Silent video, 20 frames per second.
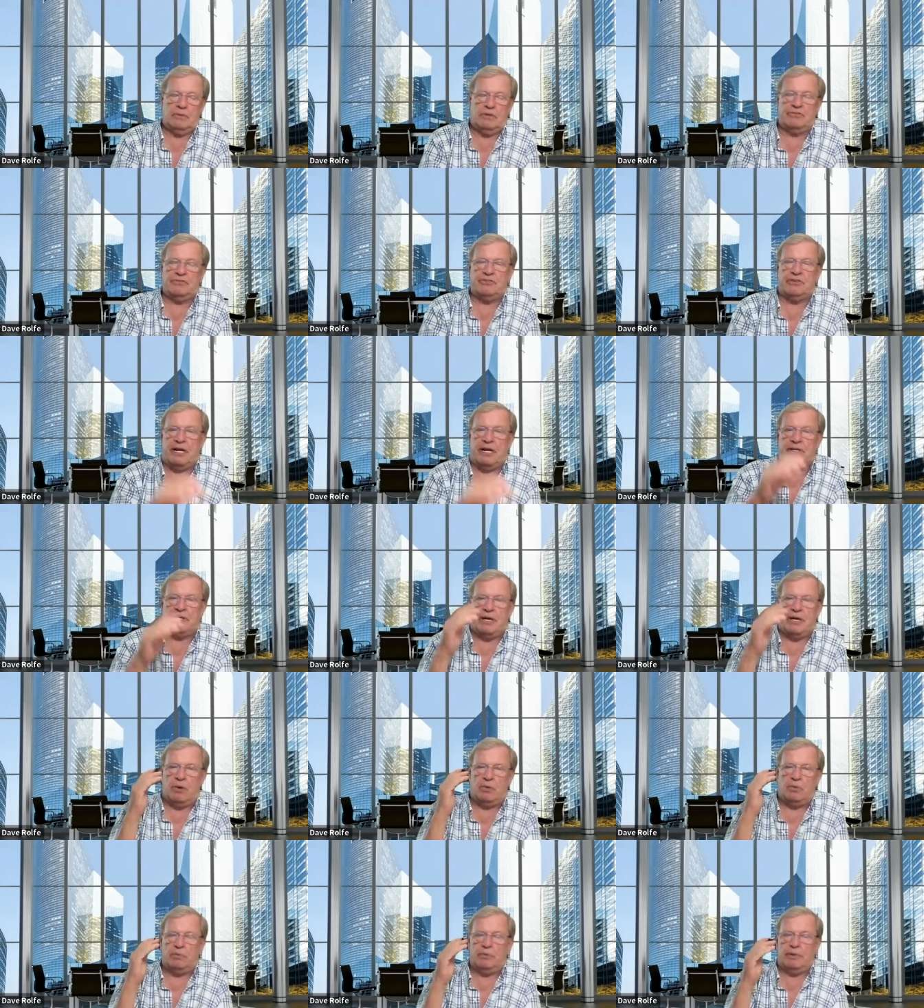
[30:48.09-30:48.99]
sent
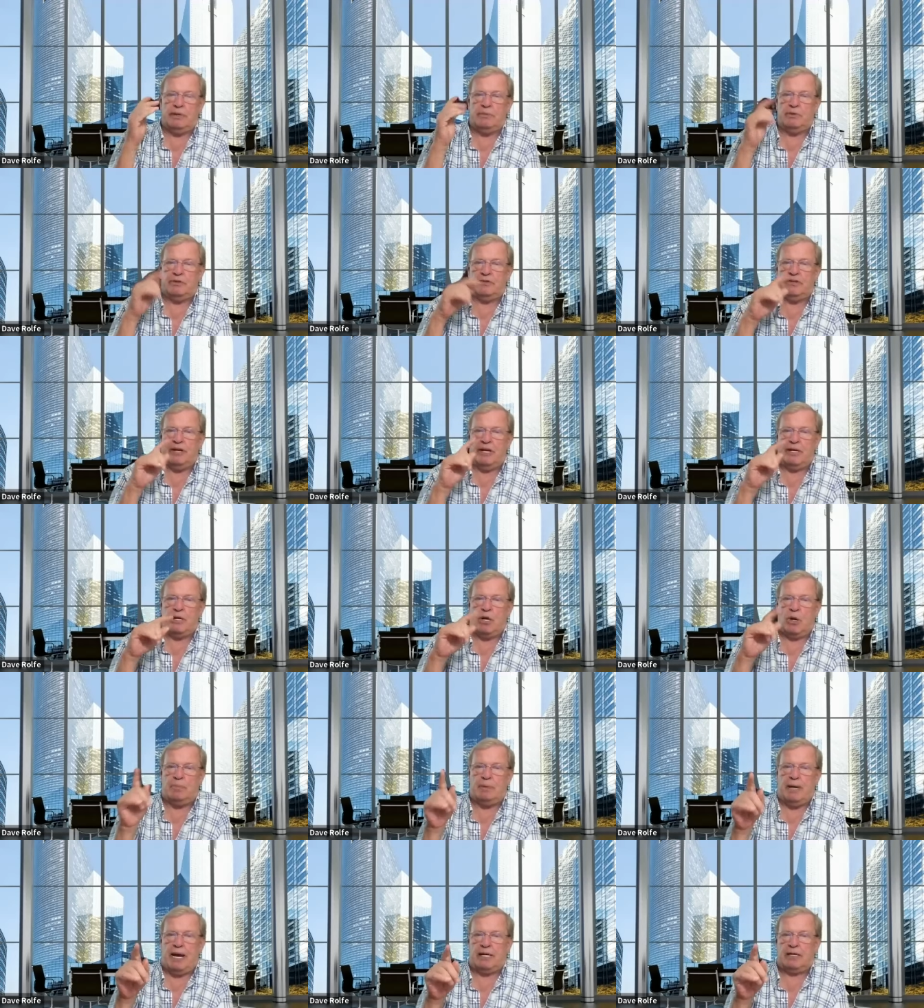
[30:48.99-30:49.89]
out, we would send
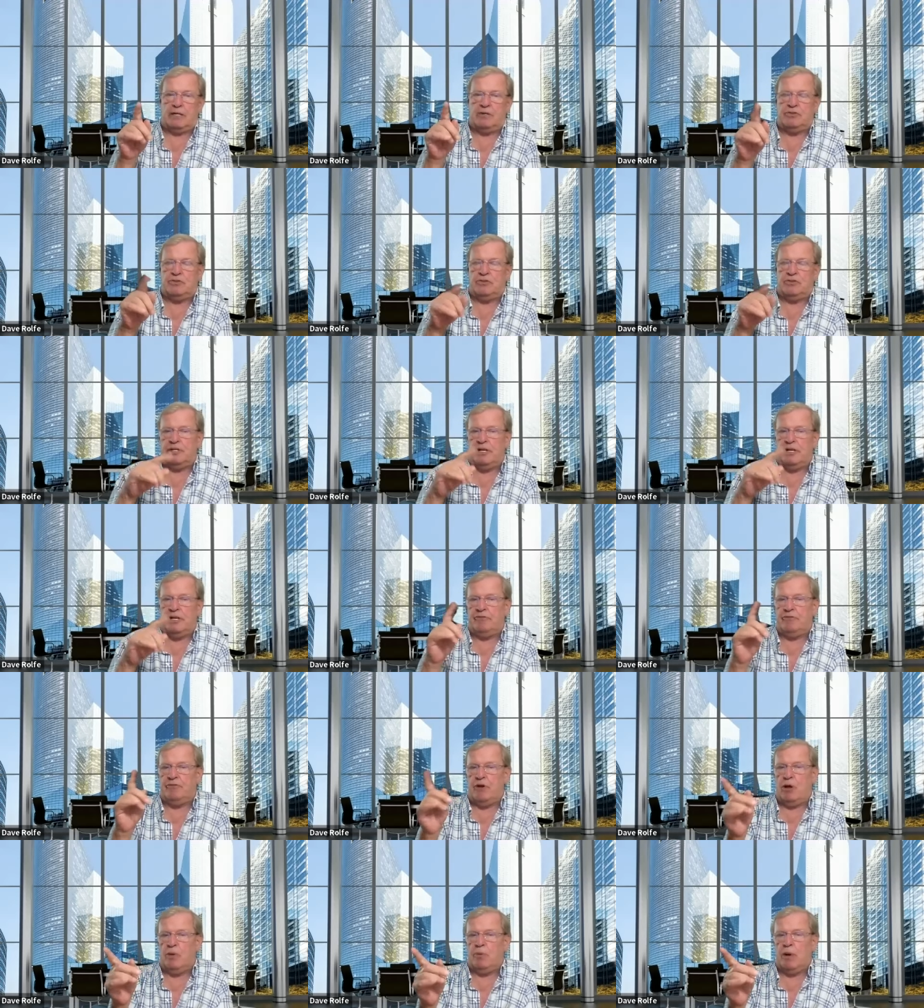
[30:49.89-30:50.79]
out packages, then
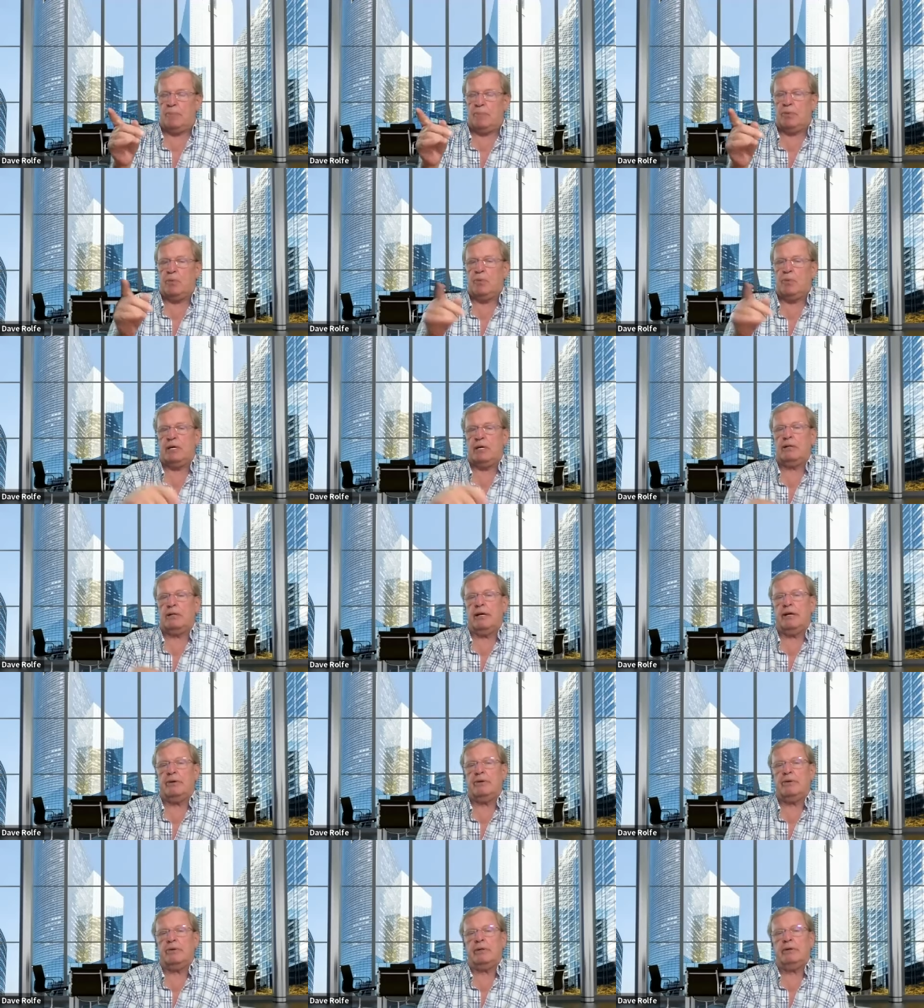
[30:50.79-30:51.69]
follow up a week
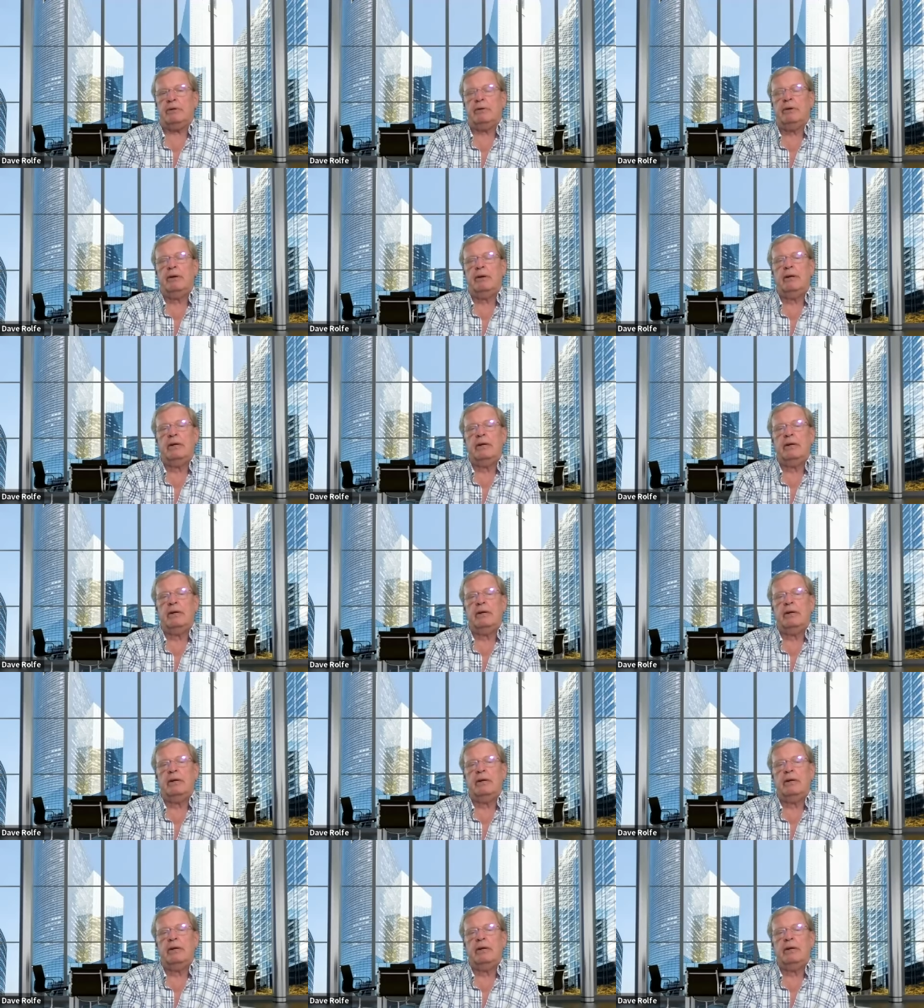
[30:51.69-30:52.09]
later and